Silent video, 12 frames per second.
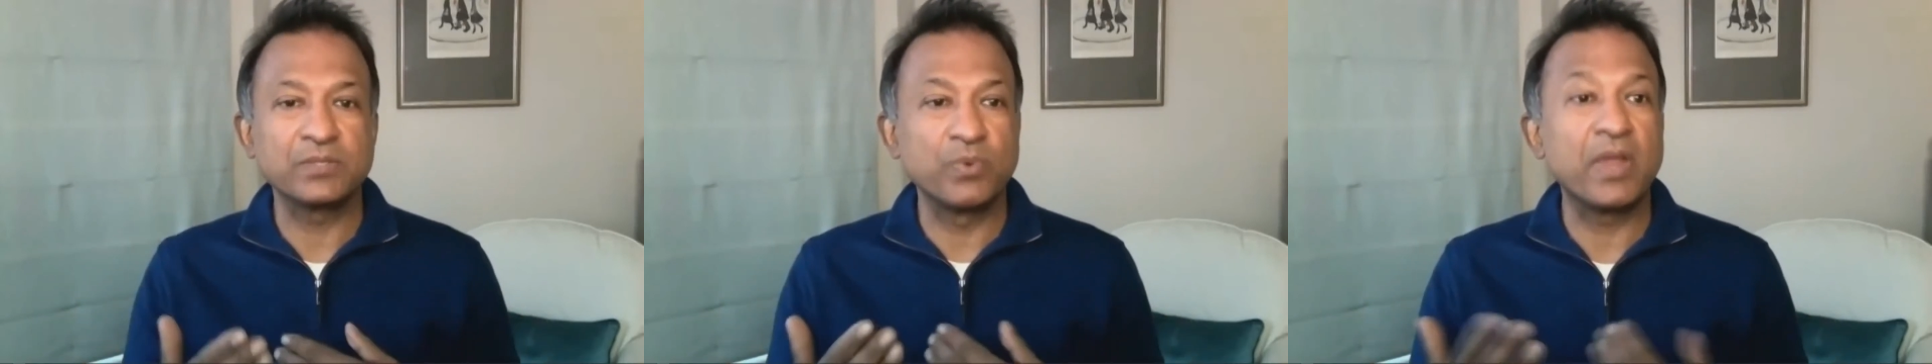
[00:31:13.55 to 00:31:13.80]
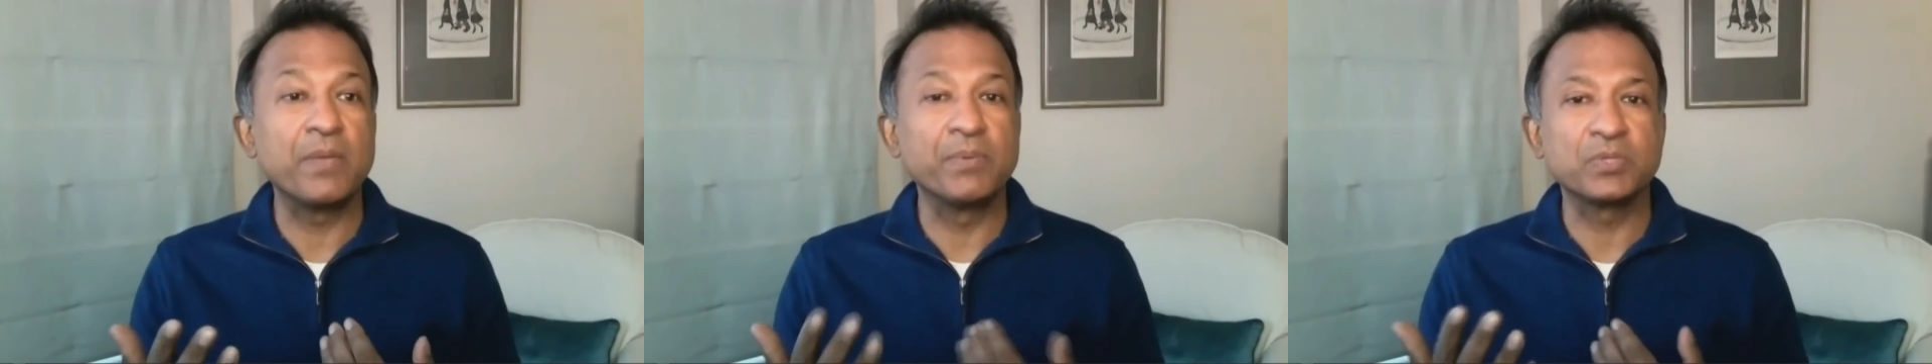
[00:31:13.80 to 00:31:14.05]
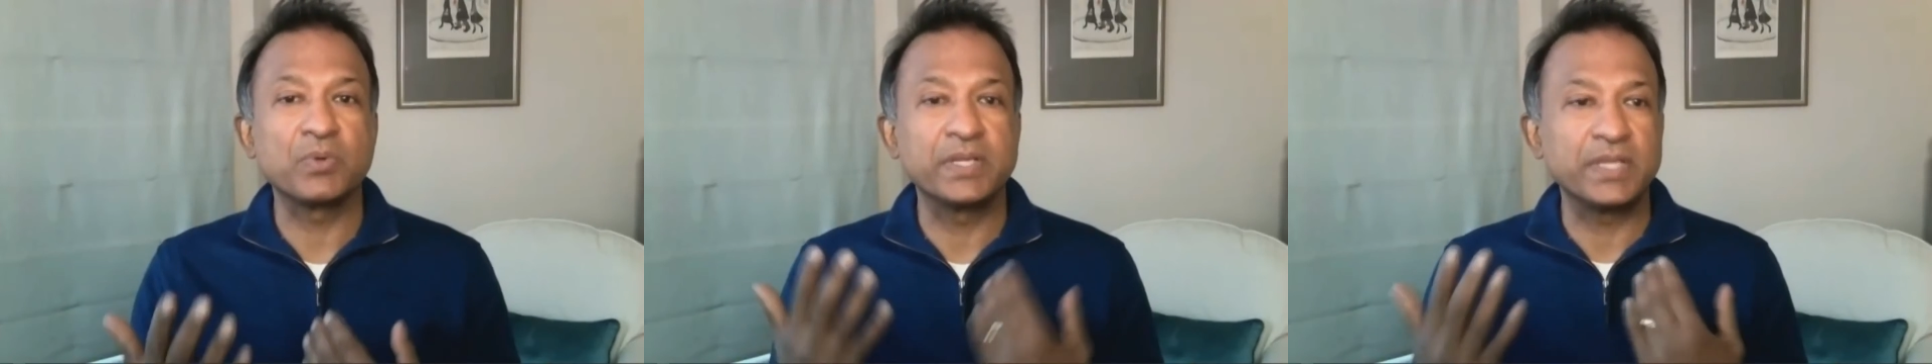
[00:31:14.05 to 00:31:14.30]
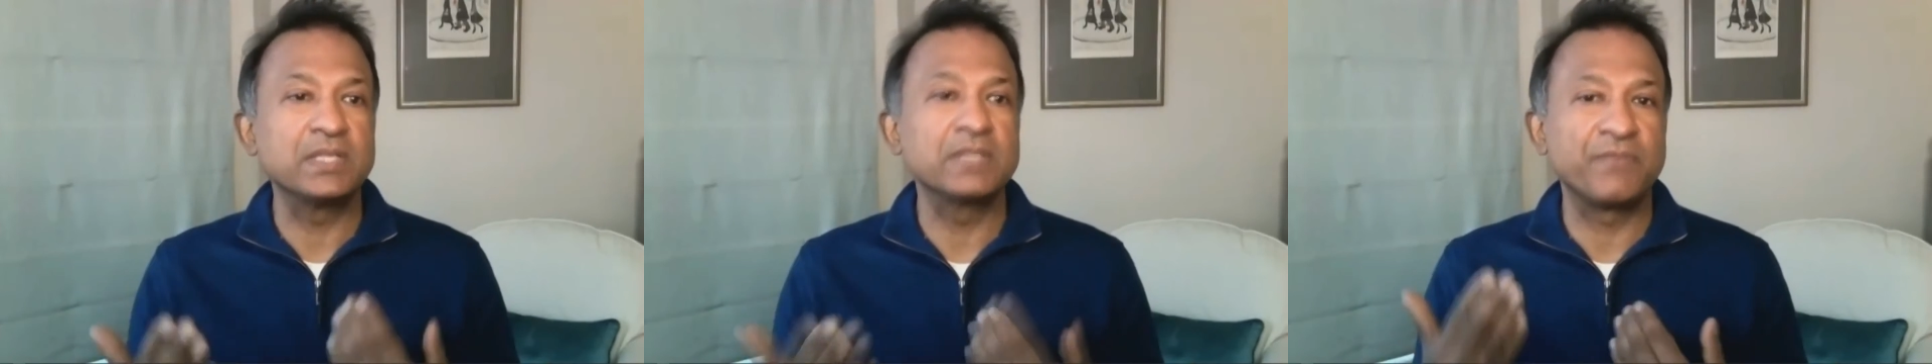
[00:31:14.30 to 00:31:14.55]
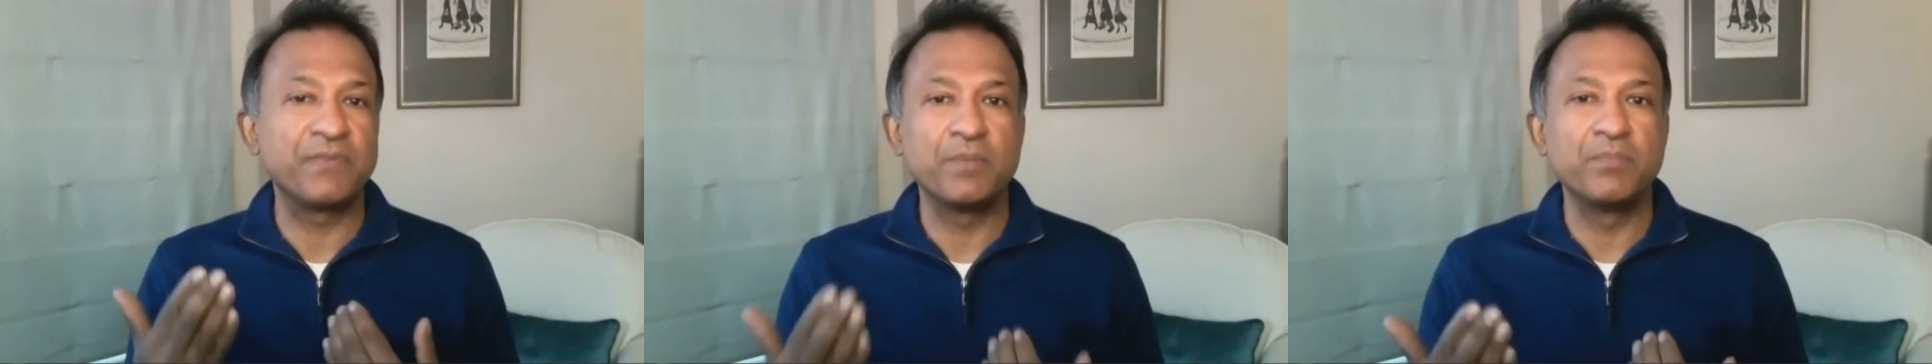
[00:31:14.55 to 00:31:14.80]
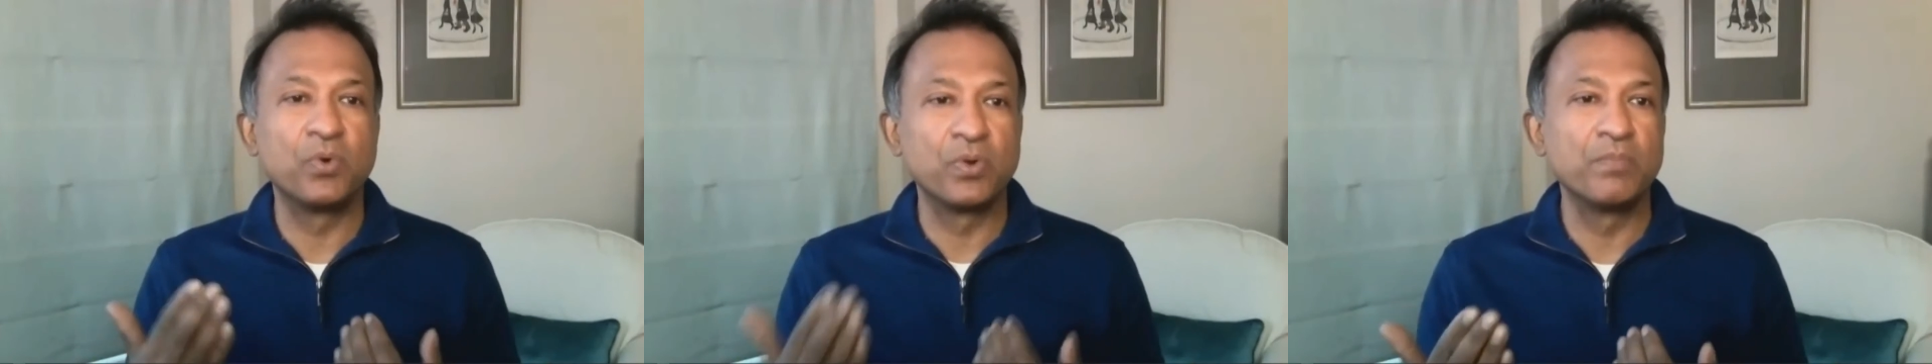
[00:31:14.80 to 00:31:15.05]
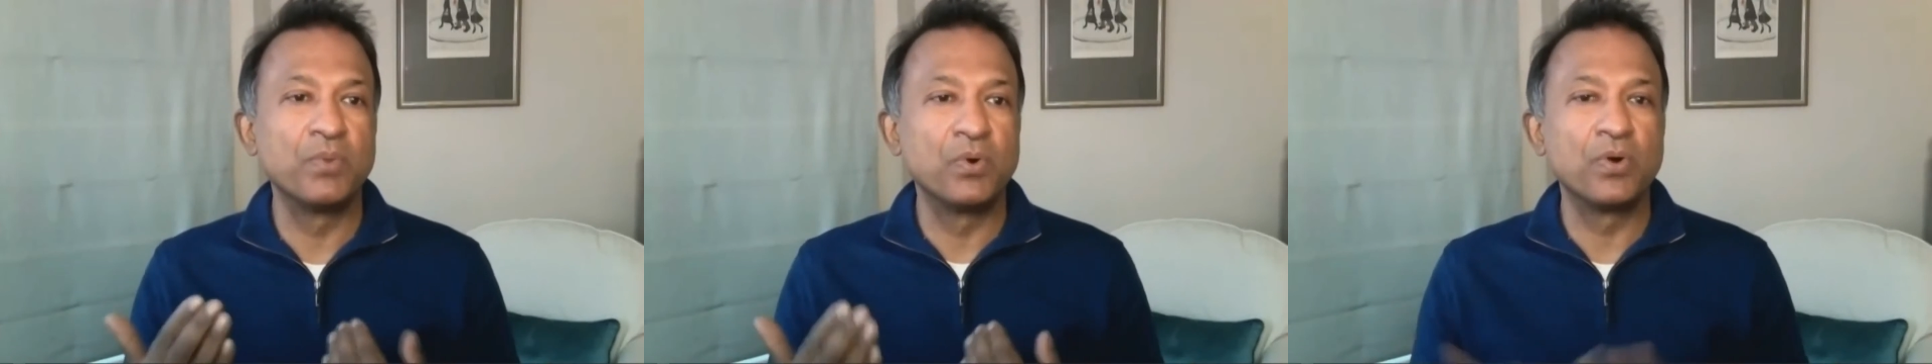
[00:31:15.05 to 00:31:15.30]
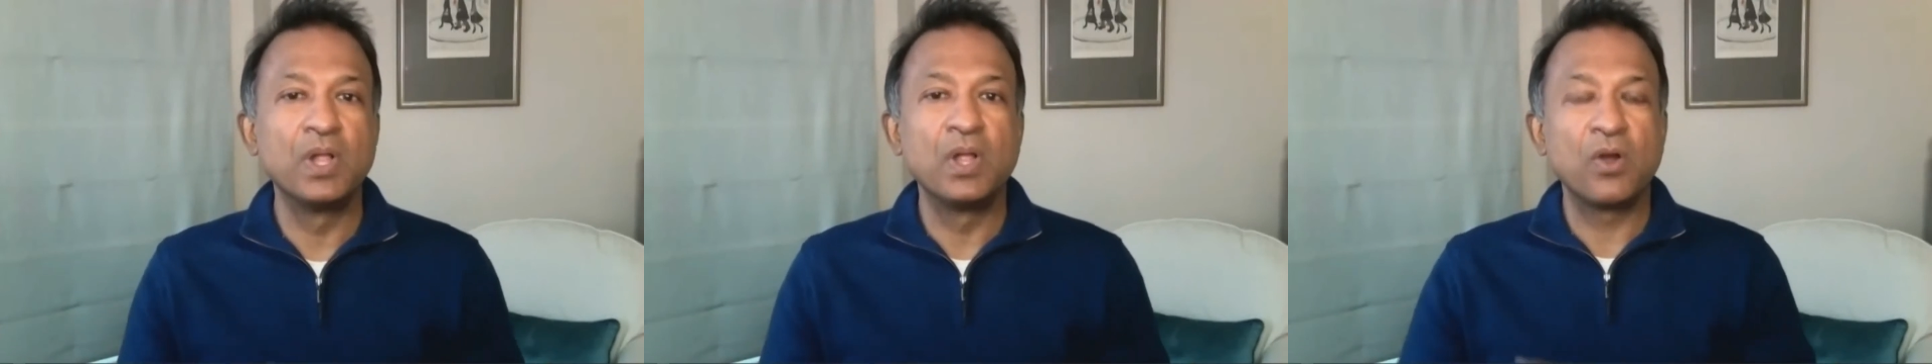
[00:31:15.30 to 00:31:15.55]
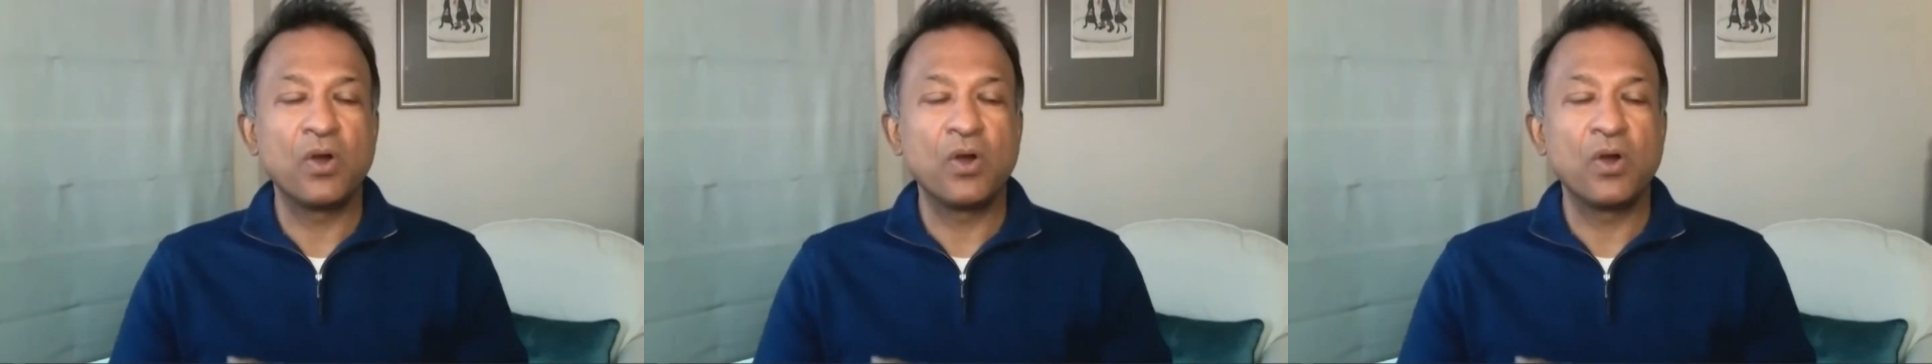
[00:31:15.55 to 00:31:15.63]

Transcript: we're able to identify more and more